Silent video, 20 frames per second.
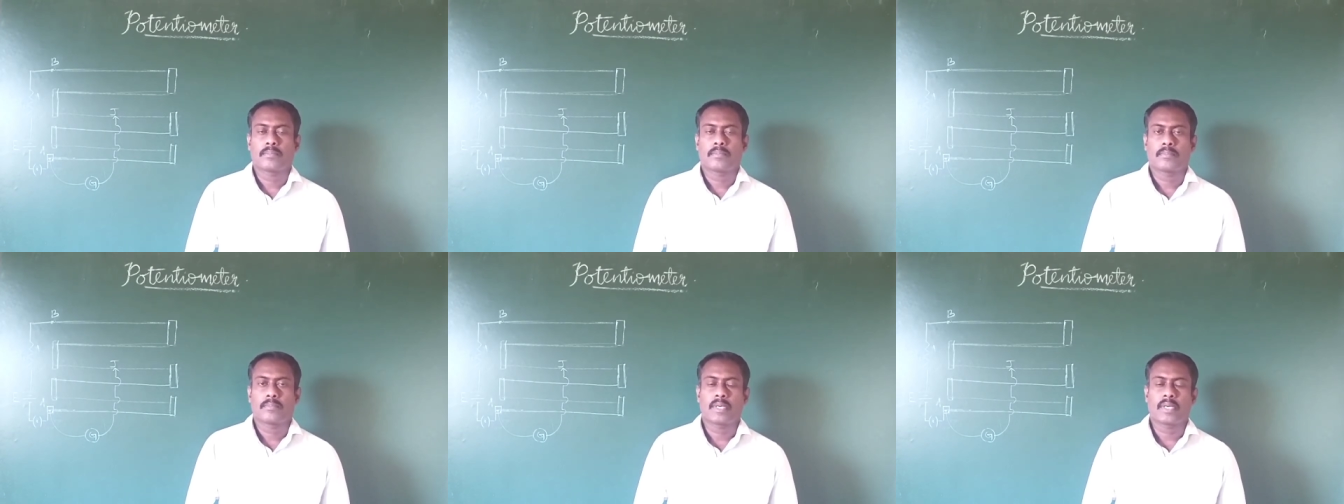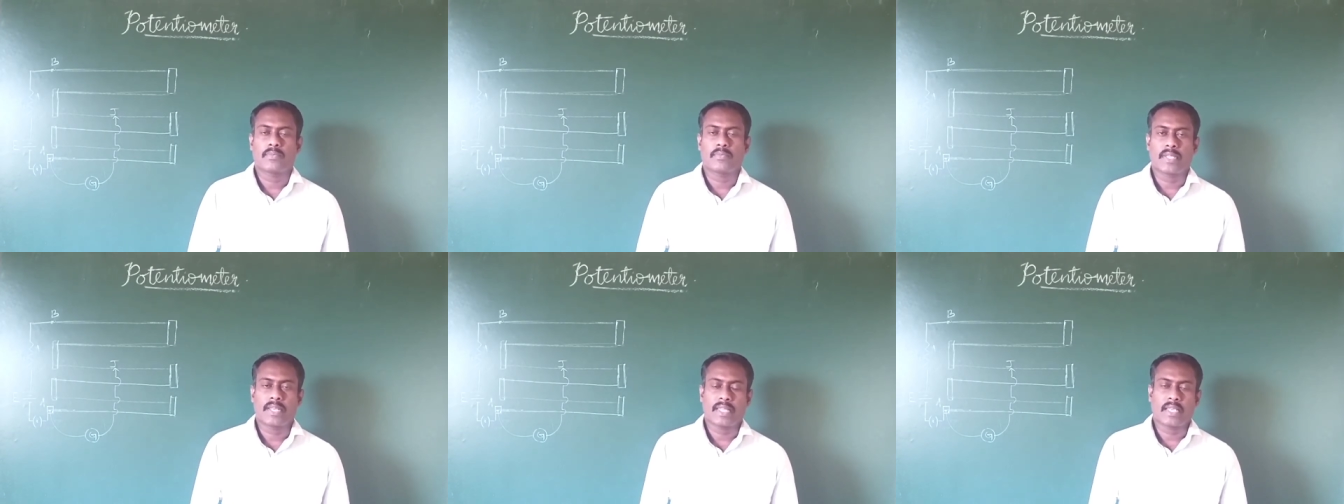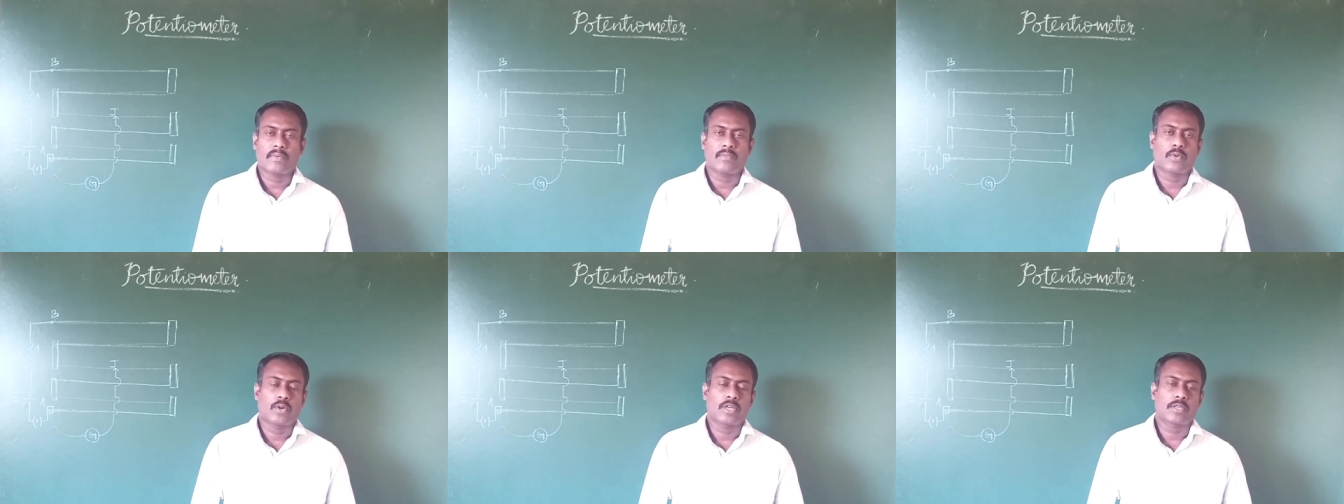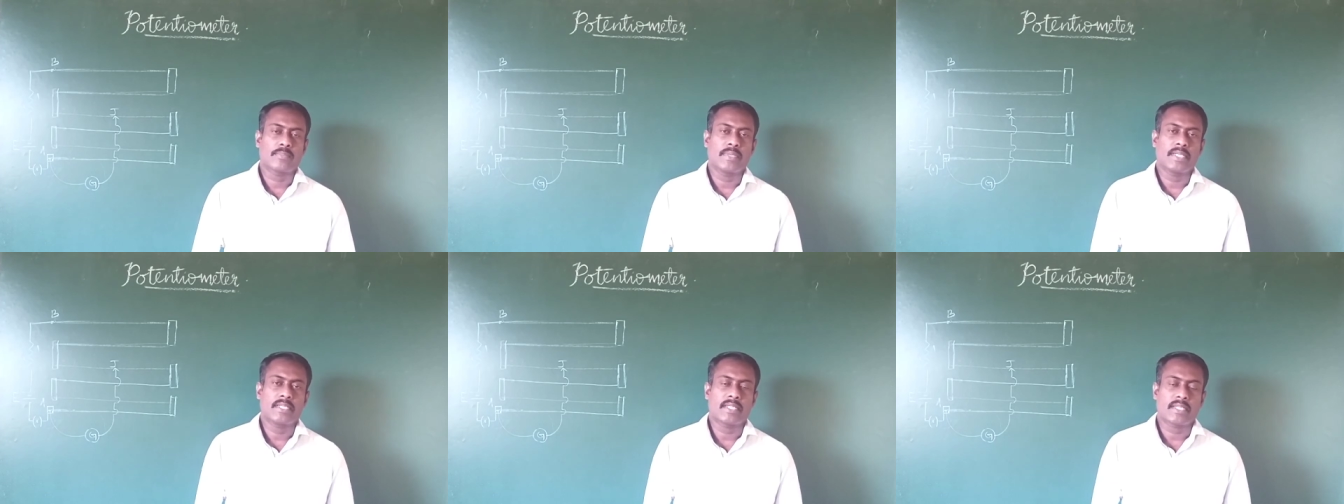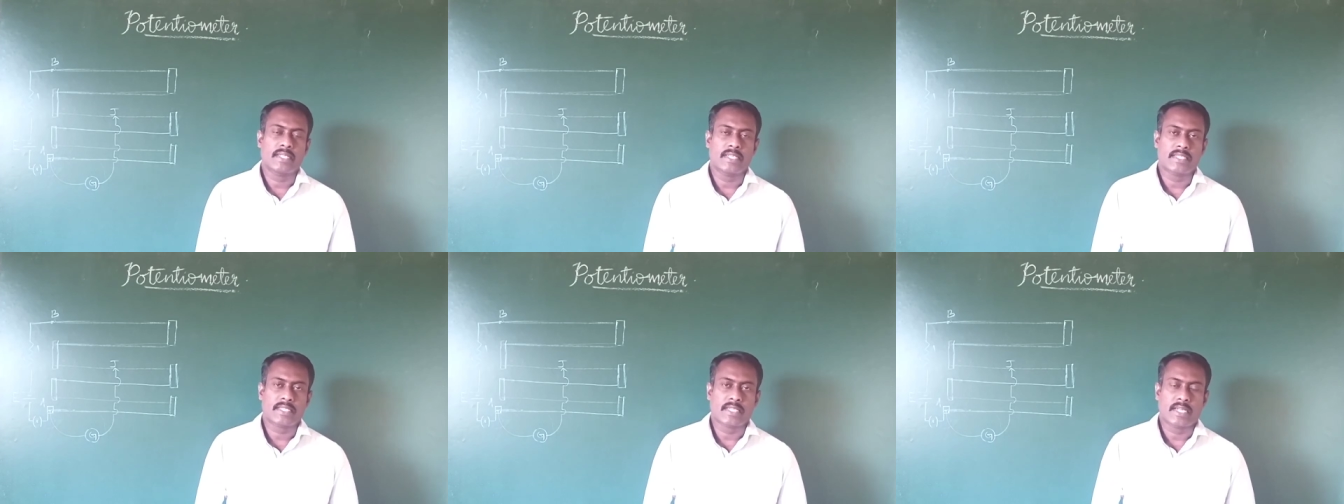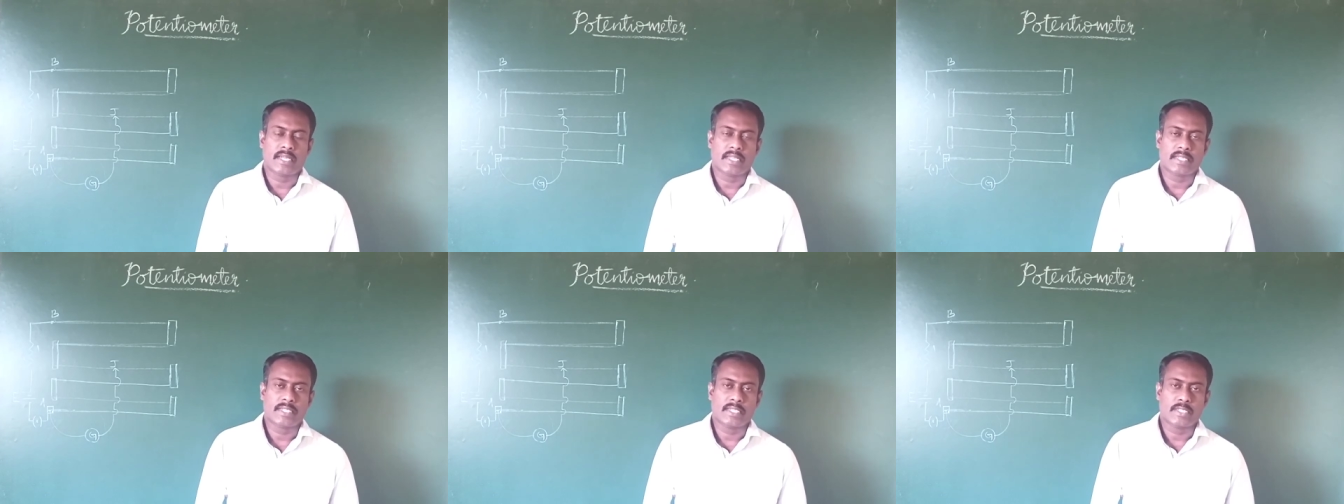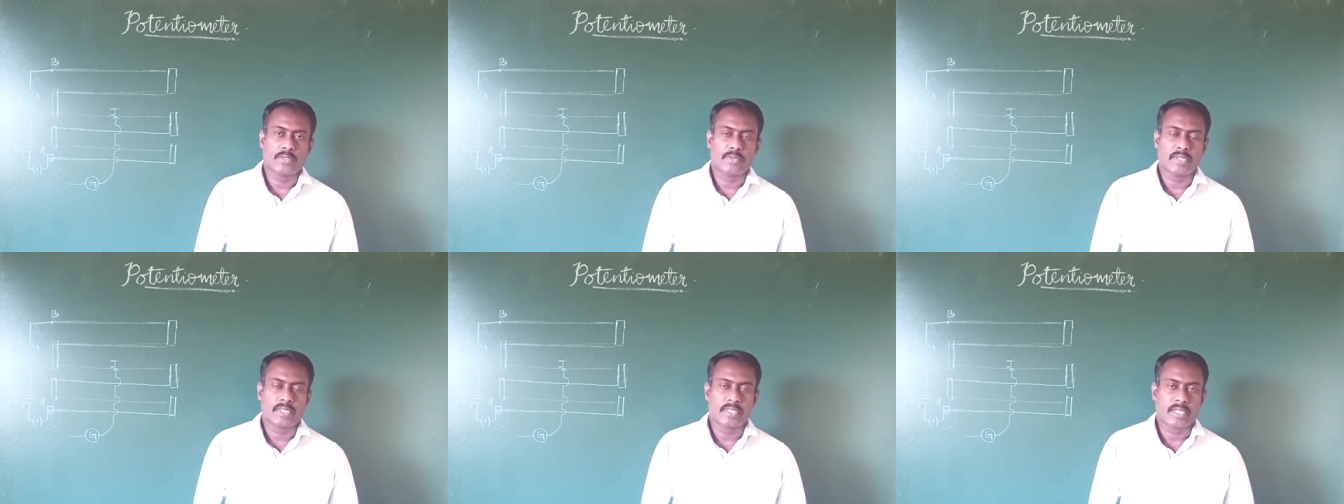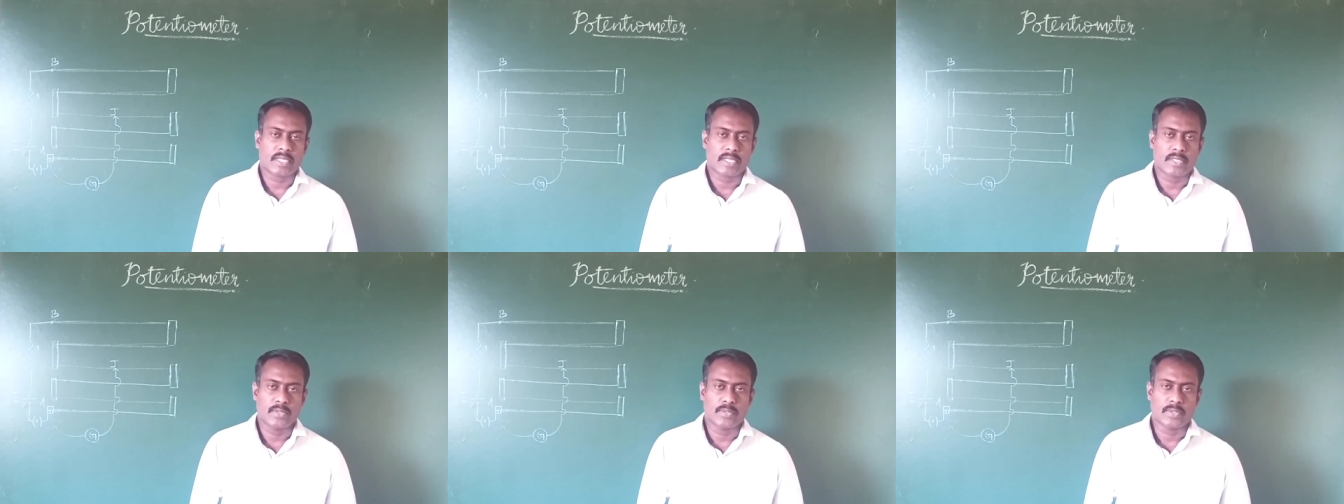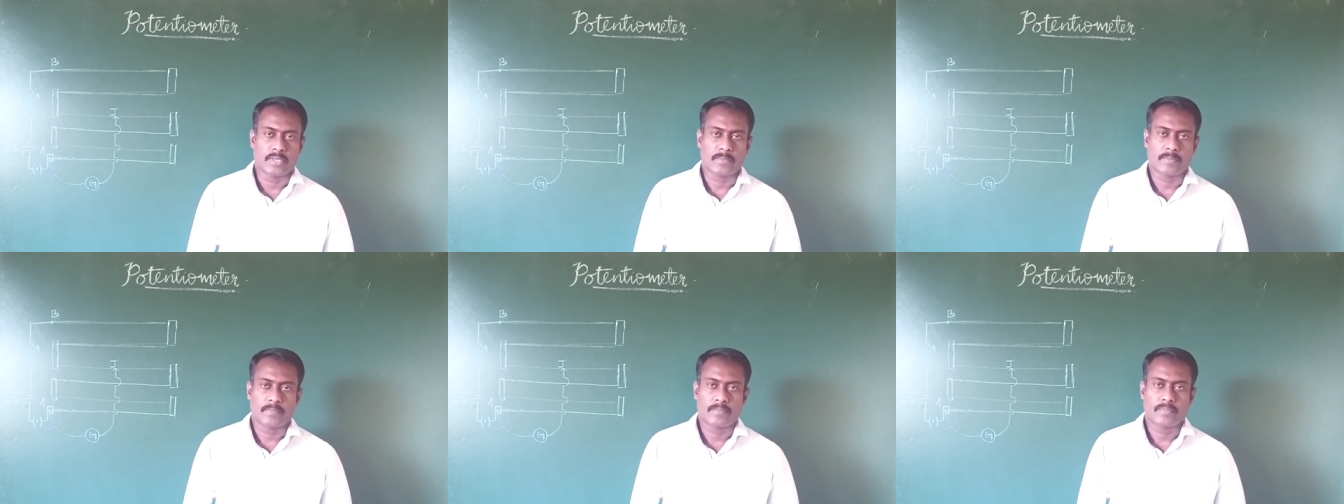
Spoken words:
But when a voltmeter is connected to a circuit,